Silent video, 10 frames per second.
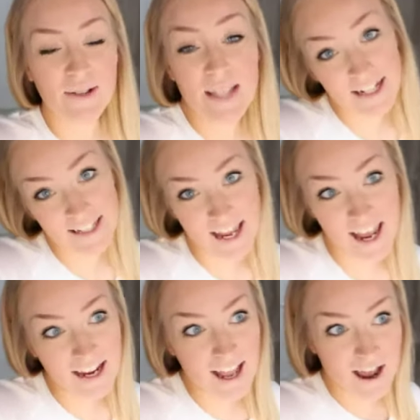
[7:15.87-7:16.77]

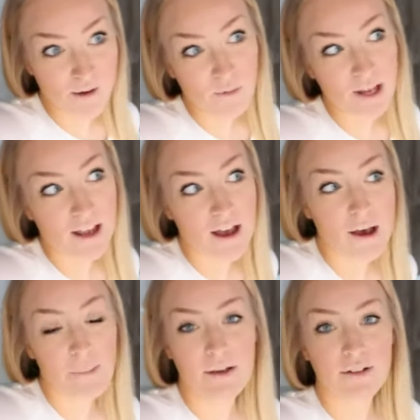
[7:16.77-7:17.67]
Saturday, and we
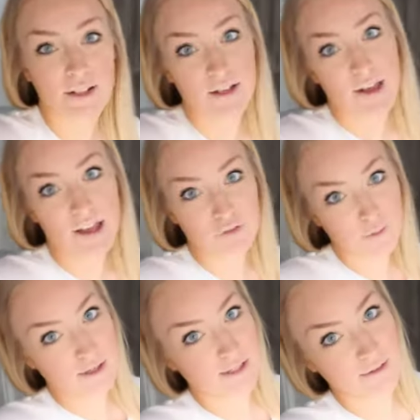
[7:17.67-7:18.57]
are about to head off to
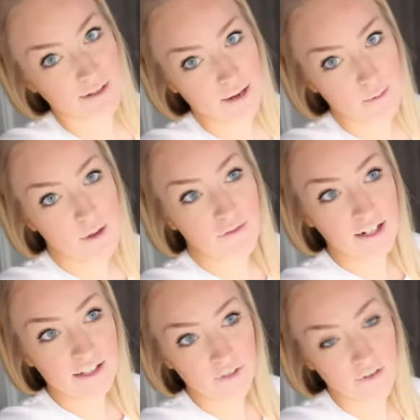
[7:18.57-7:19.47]
Bristol to stay with our
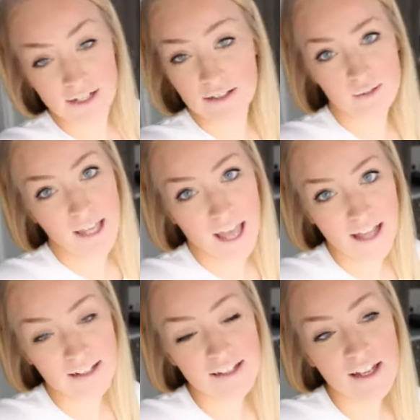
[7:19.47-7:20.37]
friends for the rest of the
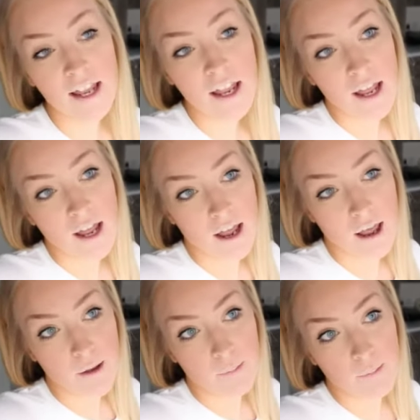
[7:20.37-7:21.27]
weekend.
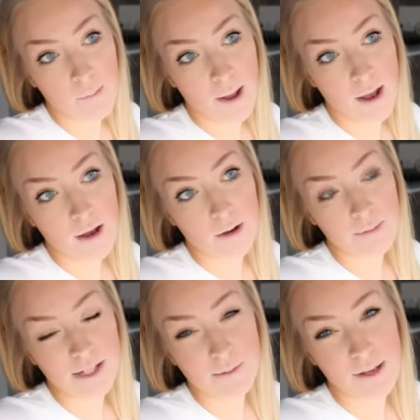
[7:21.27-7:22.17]
But
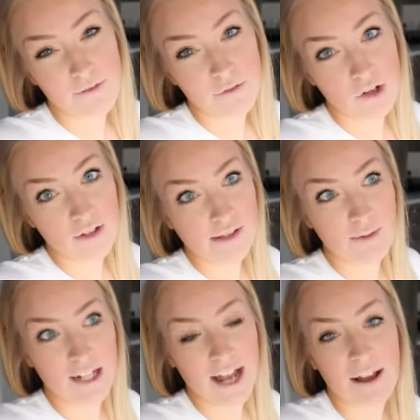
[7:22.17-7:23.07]
I'm just waiting for Ross, and
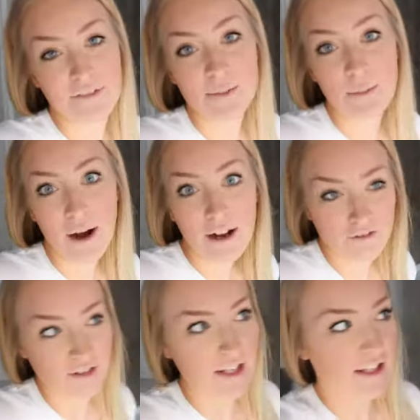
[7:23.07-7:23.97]
we're gonna have some
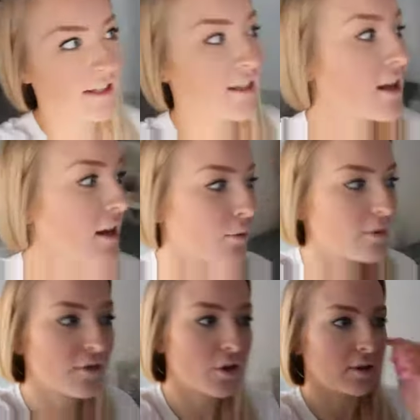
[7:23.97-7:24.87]
breakfast.
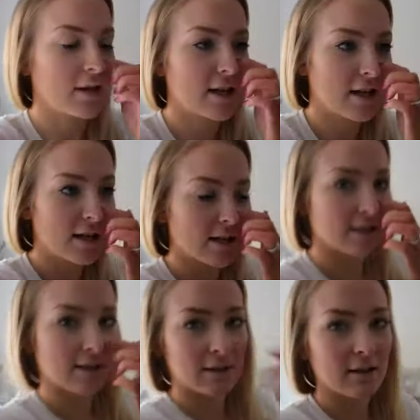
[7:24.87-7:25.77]
We've got
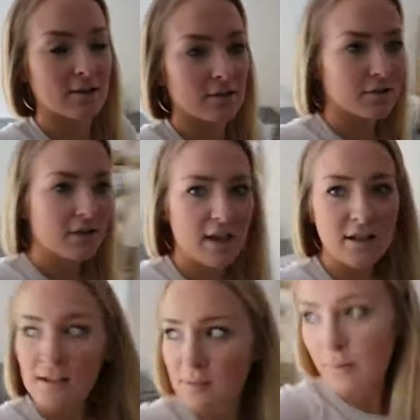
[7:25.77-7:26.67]
these little
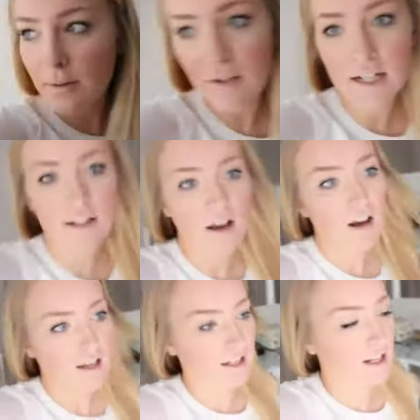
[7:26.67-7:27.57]
things, it's probably really
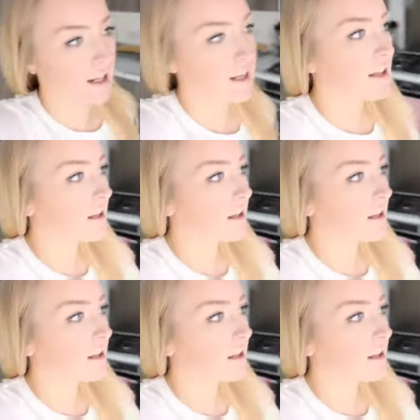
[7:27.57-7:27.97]
dark in here.